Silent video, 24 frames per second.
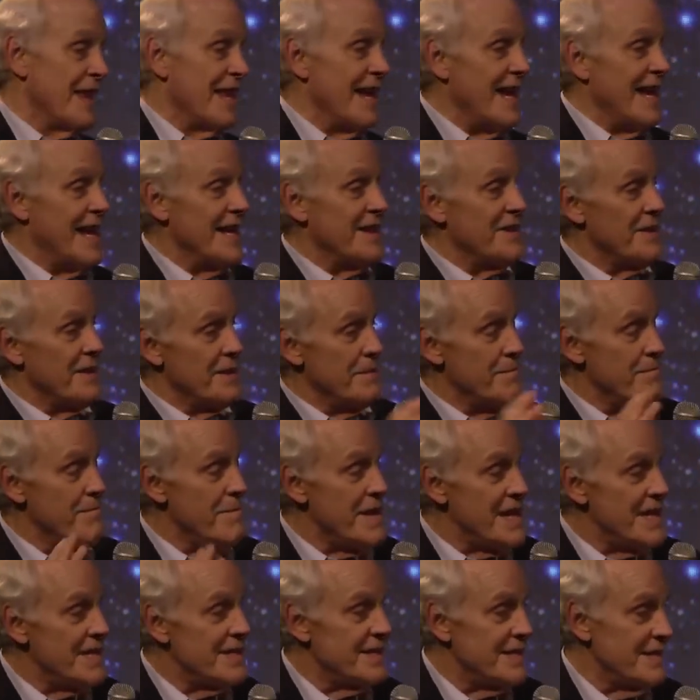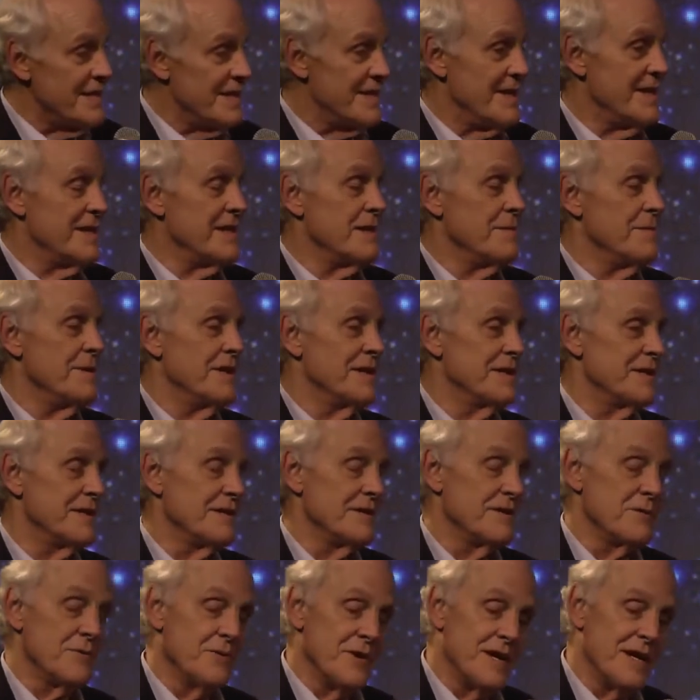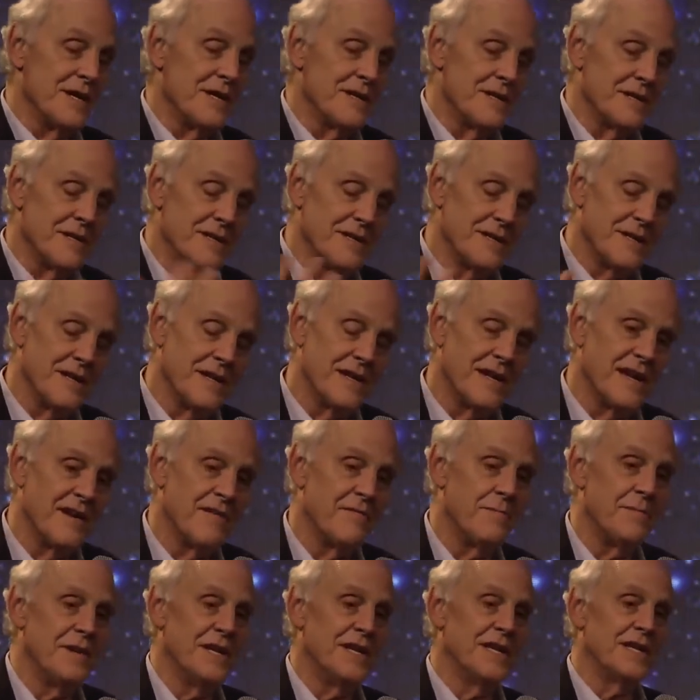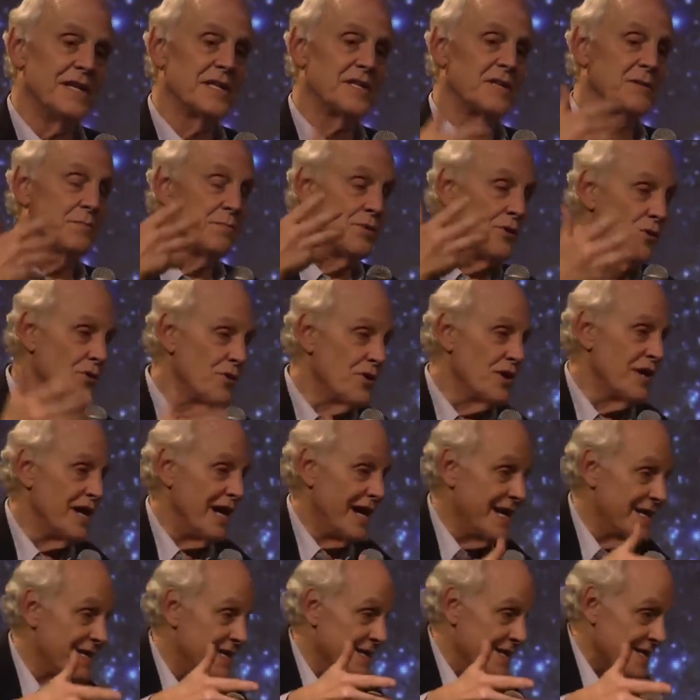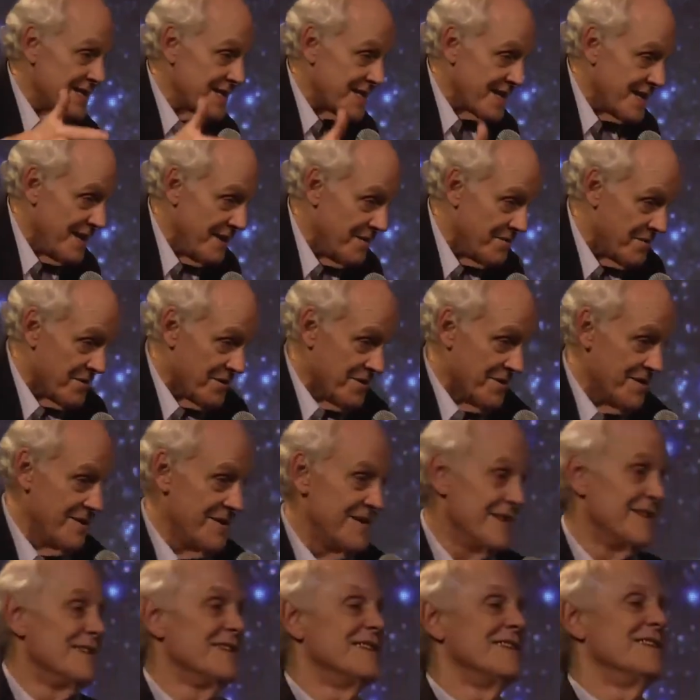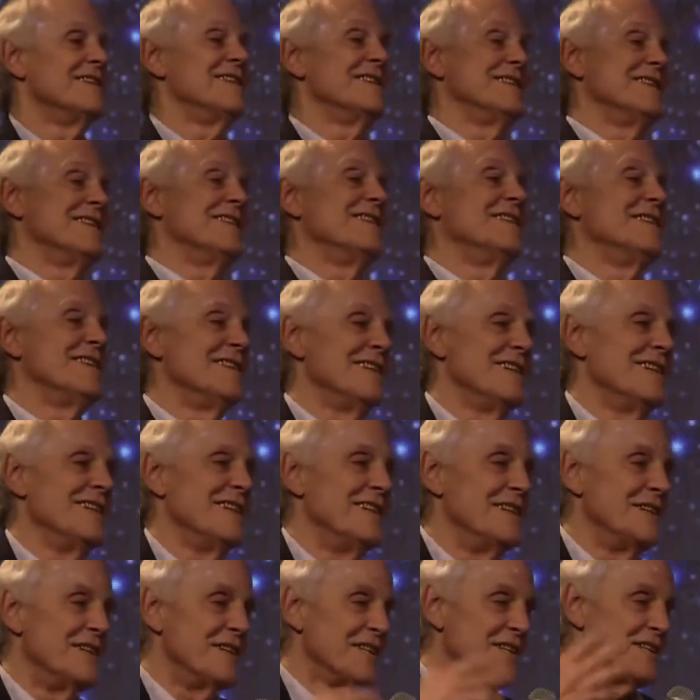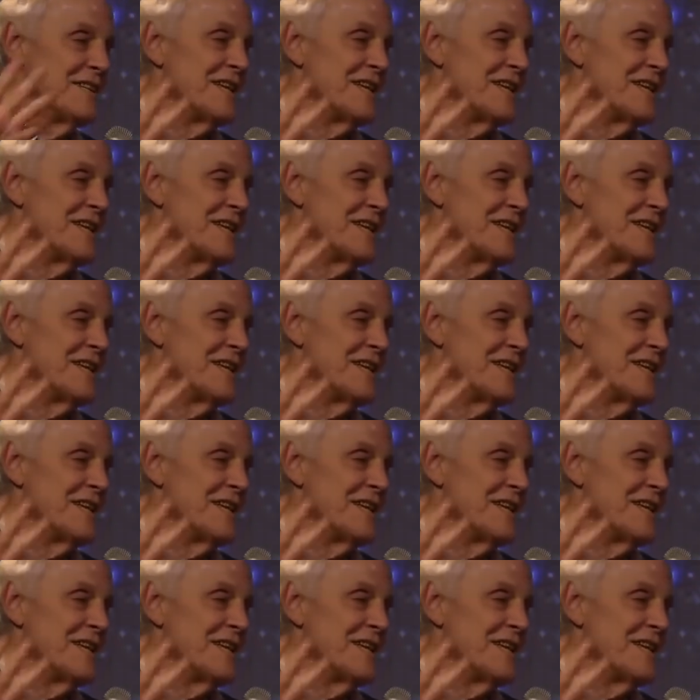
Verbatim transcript: And the amazing thing about these dualities that have been explored and discovered in this